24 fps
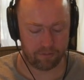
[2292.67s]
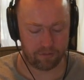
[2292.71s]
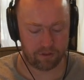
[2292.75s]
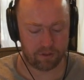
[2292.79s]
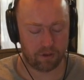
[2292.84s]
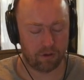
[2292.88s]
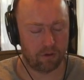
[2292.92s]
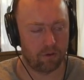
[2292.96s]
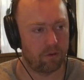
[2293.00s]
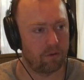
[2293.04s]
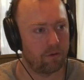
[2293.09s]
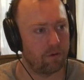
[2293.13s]

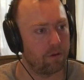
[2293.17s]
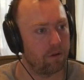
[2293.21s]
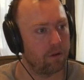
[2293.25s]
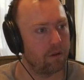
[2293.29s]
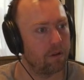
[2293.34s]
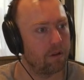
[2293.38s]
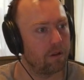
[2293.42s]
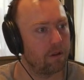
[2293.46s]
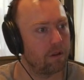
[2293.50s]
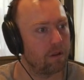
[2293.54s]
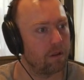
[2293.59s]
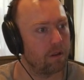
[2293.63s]
So
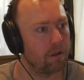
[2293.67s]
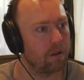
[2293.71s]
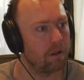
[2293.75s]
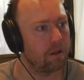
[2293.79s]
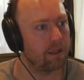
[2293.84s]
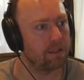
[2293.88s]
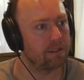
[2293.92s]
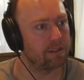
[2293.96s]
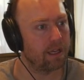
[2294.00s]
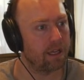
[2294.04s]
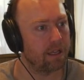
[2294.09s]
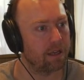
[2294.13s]

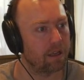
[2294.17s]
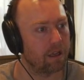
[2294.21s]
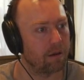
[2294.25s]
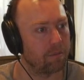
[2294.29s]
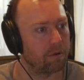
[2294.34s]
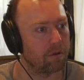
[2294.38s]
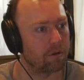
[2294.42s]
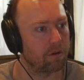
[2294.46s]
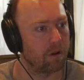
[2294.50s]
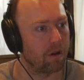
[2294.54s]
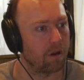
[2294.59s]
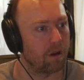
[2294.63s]
let's add a
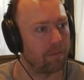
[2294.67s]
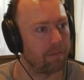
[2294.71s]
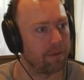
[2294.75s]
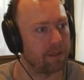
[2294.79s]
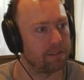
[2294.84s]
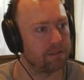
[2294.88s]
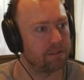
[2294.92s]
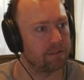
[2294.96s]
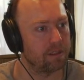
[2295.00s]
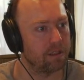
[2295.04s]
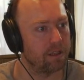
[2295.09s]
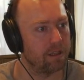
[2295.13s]
couple
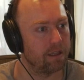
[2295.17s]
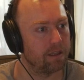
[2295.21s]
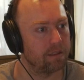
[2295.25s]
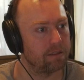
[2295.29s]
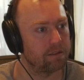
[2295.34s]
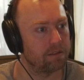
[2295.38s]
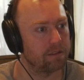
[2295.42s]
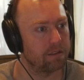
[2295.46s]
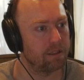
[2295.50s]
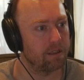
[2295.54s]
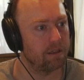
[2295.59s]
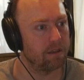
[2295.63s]
comments to
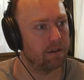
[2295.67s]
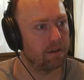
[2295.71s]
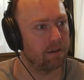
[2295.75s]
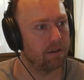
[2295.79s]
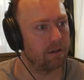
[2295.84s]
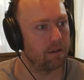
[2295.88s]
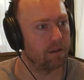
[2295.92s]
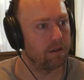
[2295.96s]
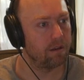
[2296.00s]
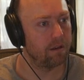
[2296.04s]
this here.